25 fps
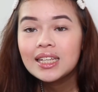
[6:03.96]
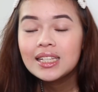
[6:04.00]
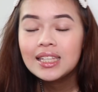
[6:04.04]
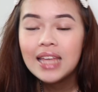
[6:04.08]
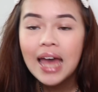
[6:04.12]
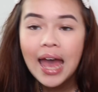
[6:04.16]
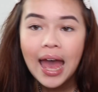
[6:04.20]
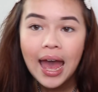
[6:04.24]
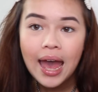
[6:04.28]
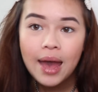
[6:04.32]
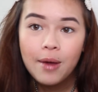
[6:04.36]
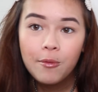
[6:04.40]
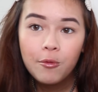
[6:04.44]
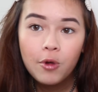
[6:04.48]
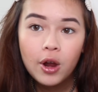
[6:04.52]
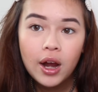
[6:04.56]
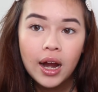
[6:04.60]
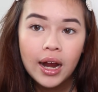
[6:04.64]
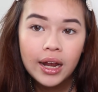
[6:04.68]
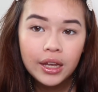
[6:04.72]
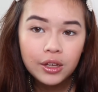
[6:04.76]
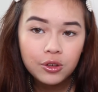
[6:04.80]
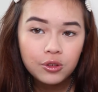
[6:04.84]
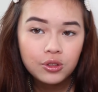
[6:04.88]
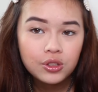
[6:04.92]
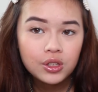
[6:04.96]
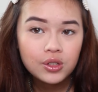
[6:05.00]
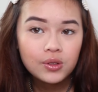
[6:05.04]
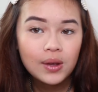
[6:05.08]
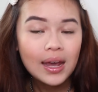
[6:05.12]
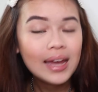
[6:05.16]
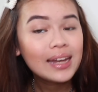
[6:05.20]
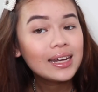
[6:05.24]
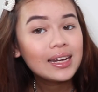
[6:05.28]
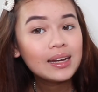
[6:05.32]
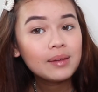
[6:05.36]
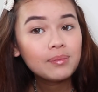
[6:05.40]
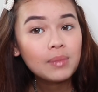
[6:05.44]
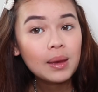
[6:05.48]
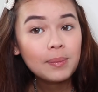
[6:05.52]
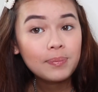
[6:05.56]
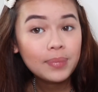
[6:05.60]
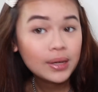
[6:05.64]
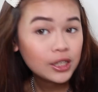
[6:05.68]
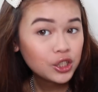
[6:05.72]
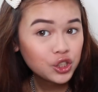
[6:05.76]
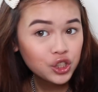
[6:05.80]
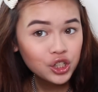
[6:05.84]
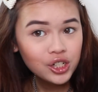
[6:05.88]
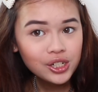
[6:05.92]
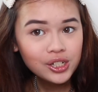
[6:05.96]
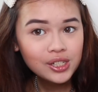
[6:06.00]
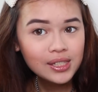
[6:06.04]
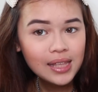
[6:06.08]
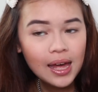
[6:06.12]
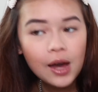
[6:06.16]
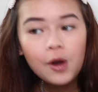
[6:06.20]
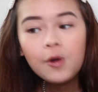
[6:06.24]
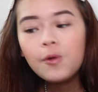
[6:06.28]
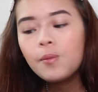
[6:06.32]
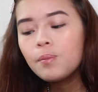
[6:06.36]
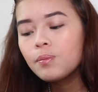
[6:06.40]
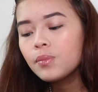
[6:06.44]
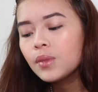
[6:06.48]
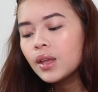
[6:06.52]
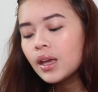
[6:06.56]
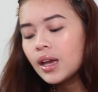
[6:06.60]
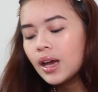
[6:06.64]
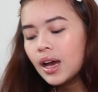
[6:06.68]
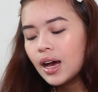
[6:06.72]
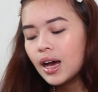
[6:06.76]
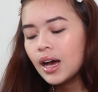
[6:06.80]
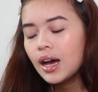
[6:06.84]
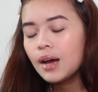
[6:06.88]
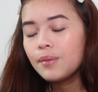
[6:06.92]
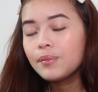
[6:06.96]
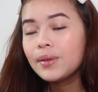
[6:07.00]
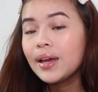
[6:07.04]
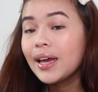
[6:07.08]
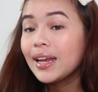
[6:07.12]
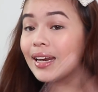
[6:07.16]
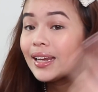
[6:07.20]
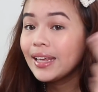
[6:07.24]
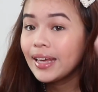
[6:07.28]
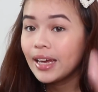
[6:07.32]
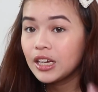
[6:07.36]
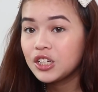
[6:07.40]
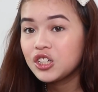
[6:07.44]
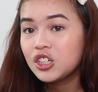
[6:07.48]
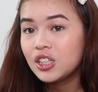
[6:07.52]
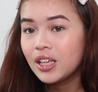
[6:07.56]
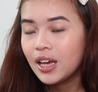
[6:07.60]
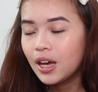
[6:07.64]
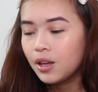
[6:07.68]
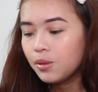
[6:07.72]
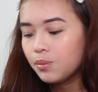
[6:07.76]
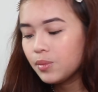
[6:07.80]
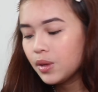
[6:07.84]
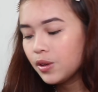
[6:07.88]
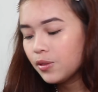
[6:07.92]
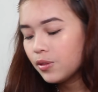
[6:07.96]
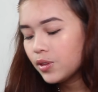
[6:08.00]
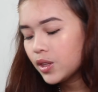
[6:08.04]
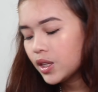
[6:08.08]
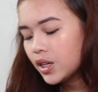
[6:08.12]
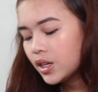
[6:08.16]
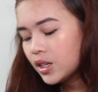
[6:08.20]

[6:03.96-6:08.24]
is the app where I use to edit my pictures now. Kenny actually helped me with